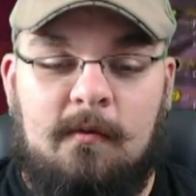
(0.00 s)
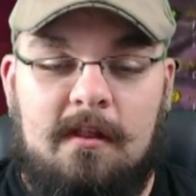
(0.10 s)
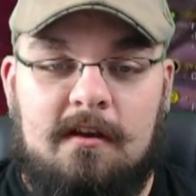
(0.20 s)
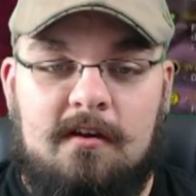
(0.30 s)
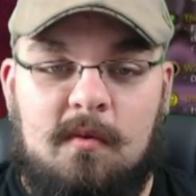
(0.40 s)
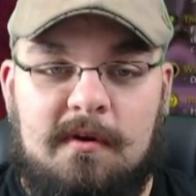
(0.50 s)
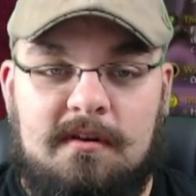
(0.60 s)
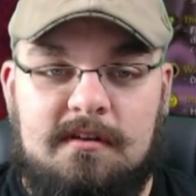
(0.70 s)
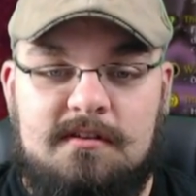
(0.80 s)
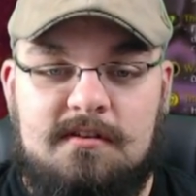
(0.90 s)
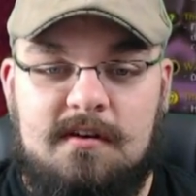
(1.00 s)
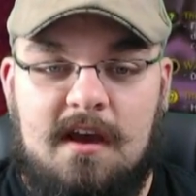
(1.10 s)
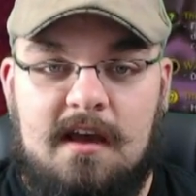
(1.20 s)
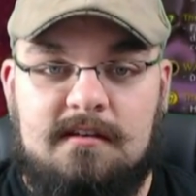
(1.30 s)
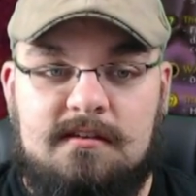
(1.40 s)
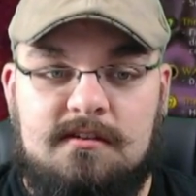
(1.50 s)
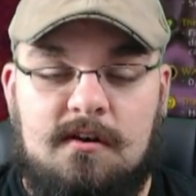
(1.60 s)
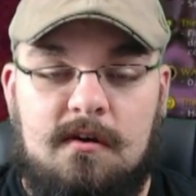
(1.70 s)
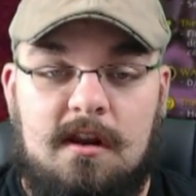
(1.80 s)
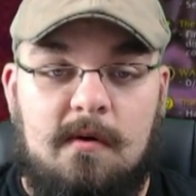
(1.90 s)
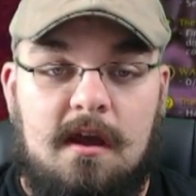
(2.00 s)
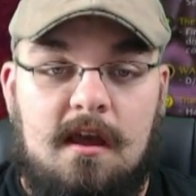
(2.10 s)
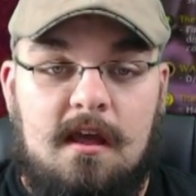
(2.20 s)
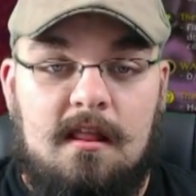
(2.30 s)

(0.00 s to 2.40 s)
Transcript: We like your opinions too, guys. So anyway,